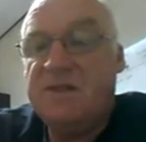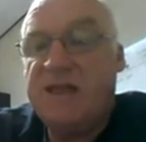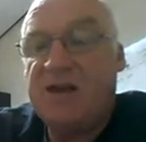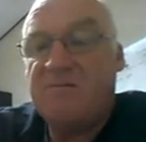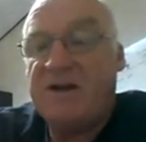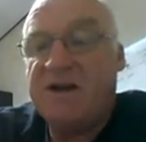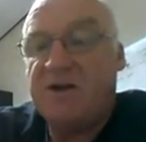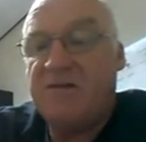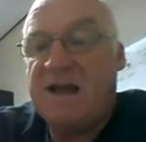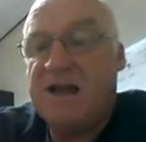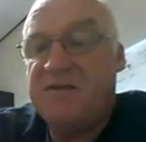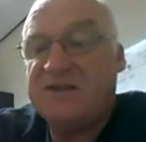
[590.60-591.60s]
They're gridded
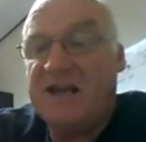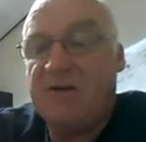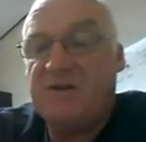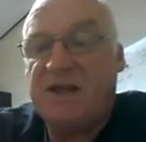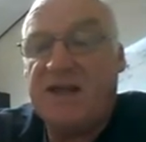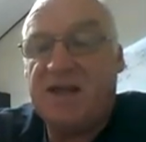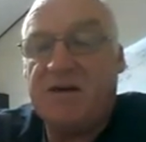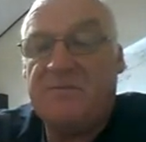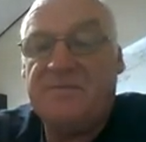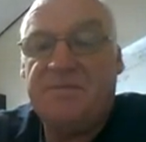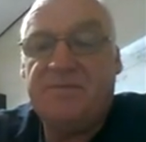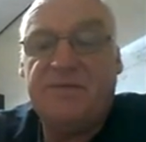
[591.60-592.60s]
around this area here.
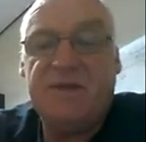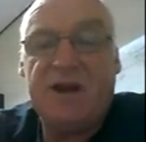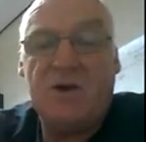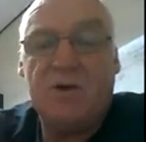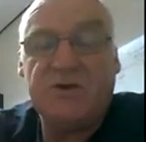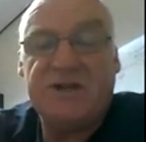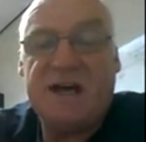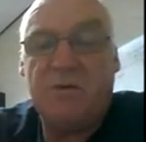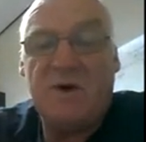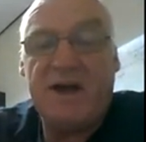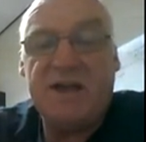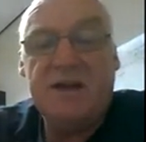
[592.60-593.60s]
They'll launch that
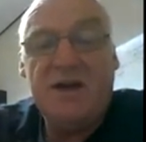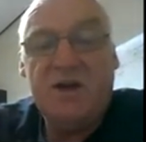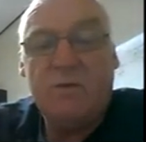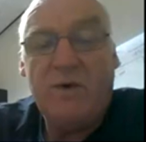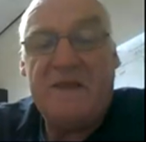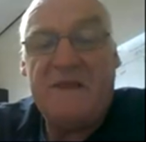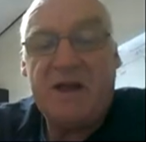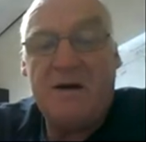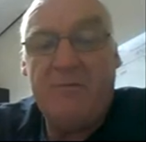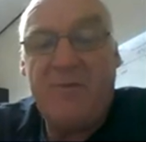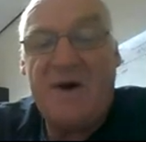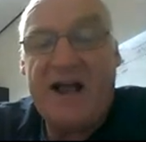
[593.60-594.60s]
way. When they
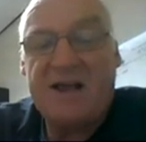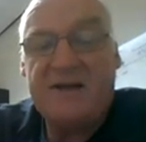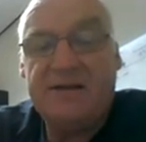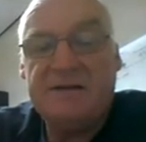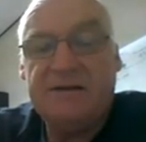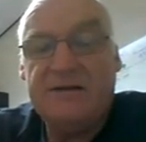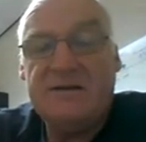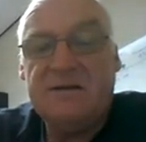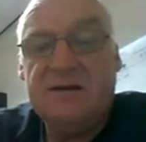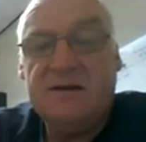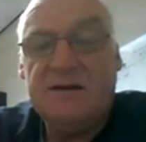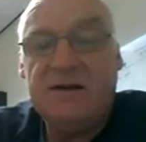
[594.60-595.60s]
come back,
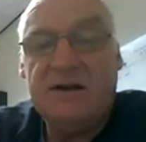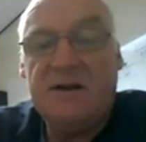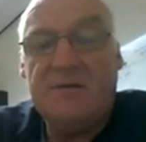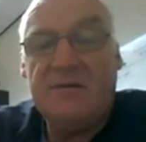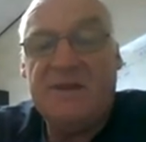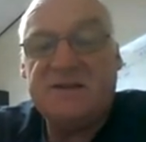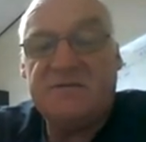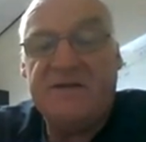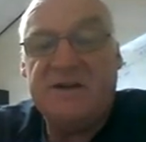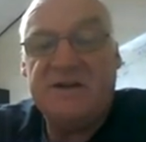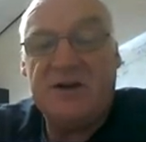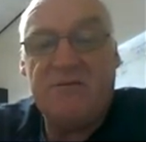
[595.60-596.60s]
there's a
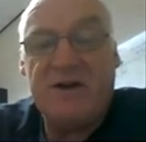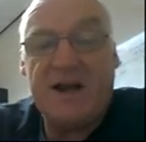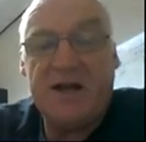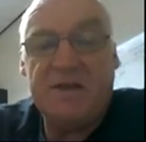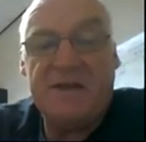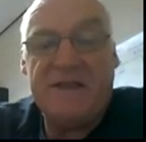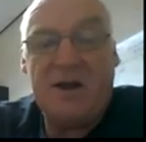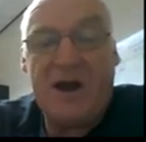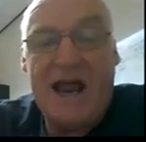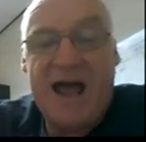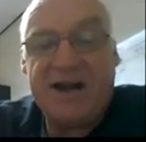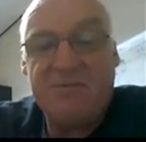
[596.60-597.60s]
finishing ring, and then they'll
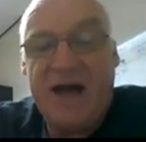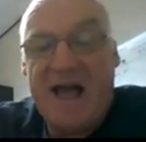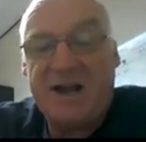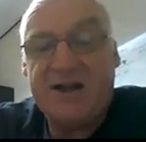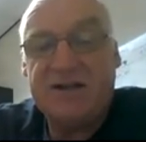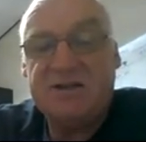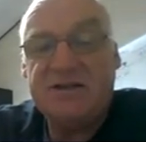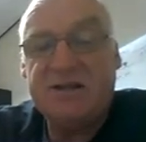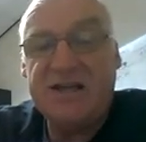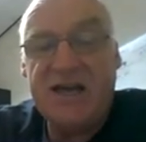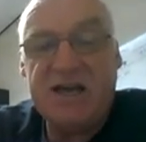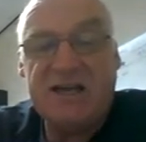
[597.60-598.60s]
land back to
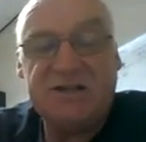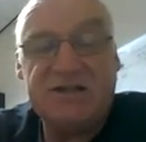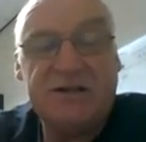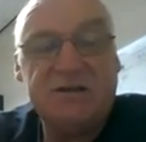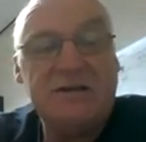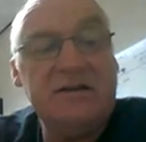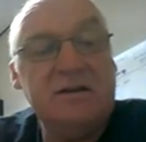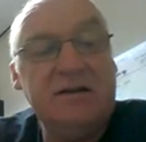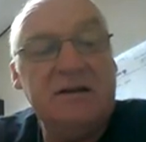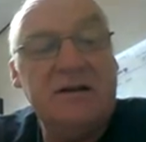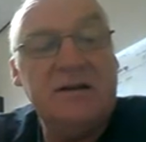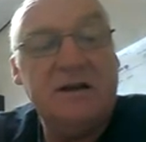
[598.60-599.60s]
the east,
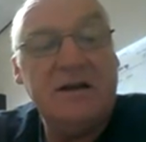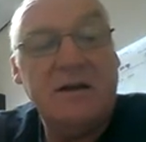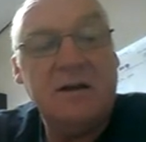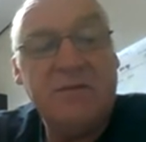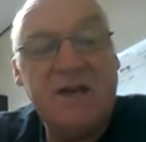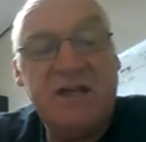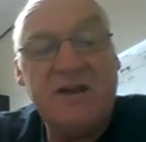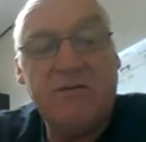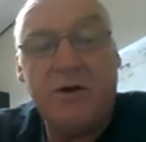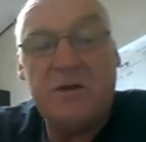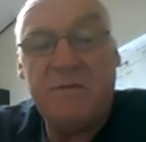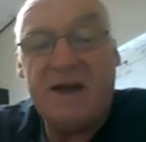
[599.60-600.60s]
either
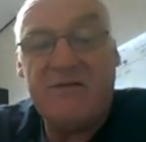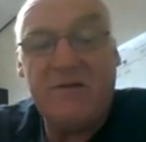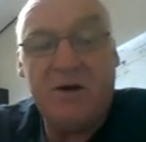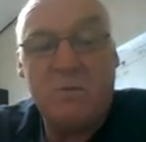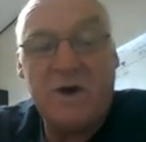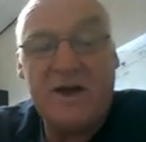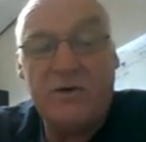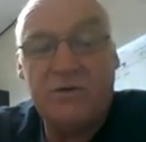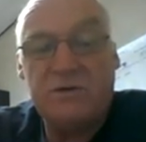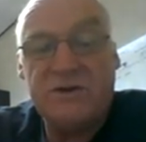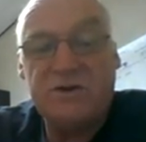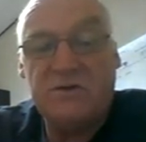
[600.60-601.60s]
on the main runway or
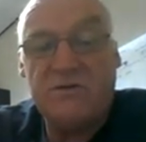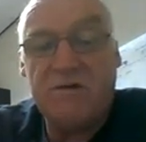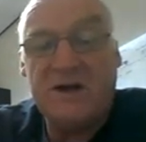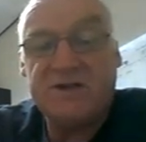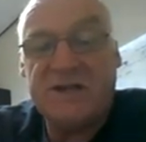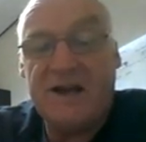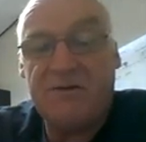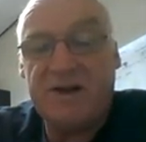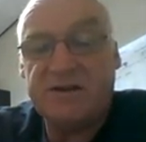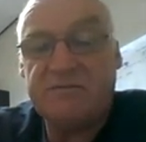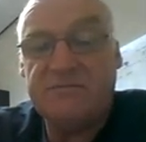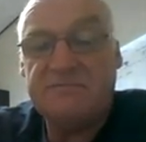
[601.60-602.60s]
the 2 grass
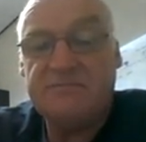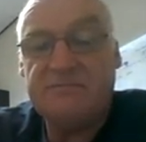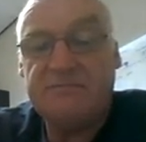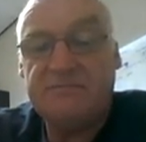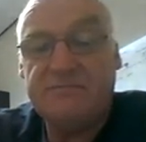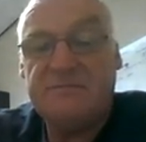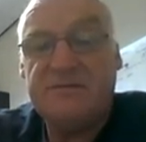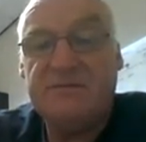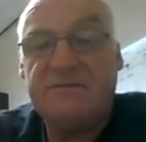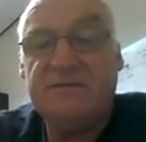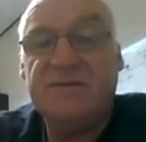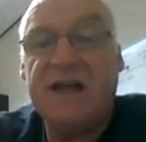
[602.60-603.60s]
areas
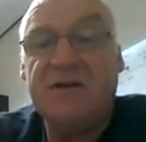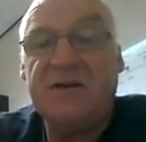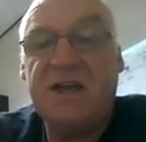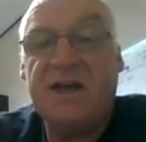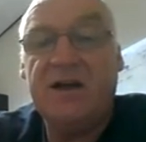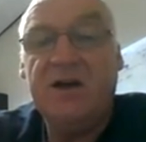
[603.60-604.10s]
down here.